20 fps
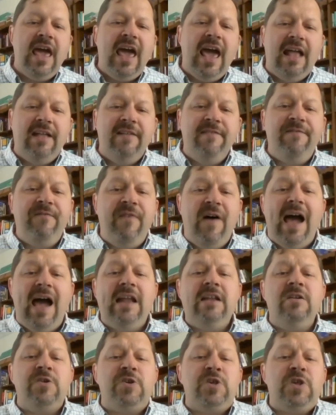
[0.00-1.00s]
and
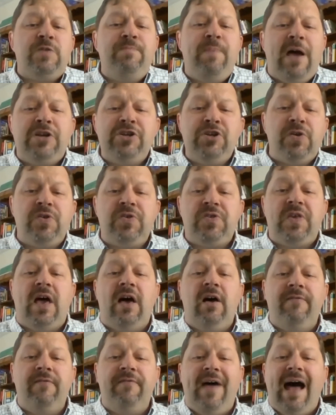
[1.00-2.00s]
find your special
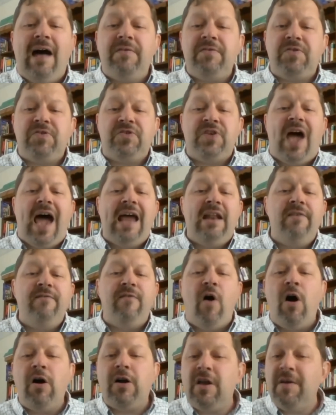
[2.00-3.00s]
self outside of
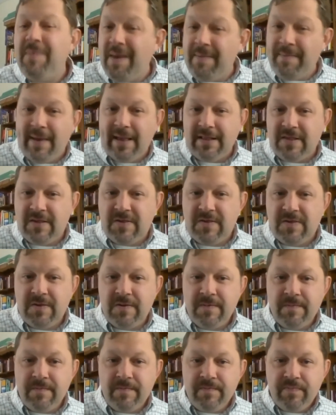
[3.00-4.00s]
all commitments.
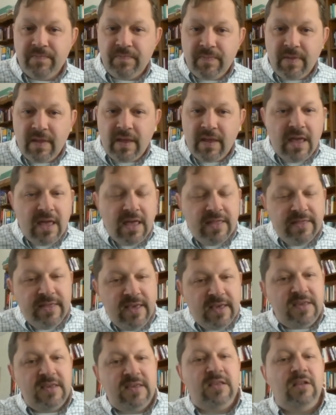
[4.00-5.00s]

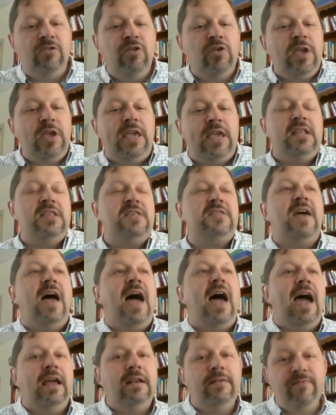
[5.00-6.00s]
This is the looking
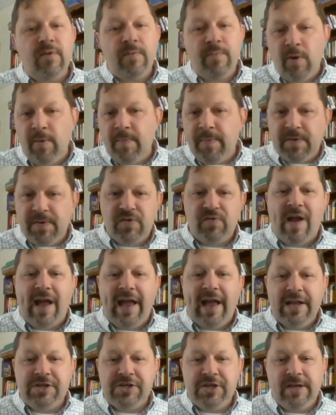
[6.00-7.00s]
inside for purpose
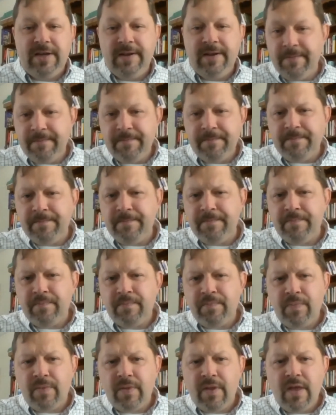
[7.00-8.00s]
strategy.
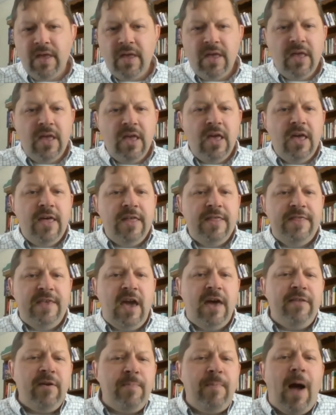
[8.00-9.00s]
The
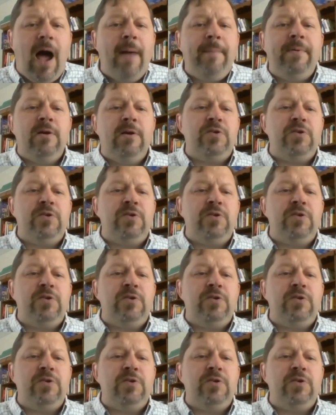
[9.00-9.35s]
other popular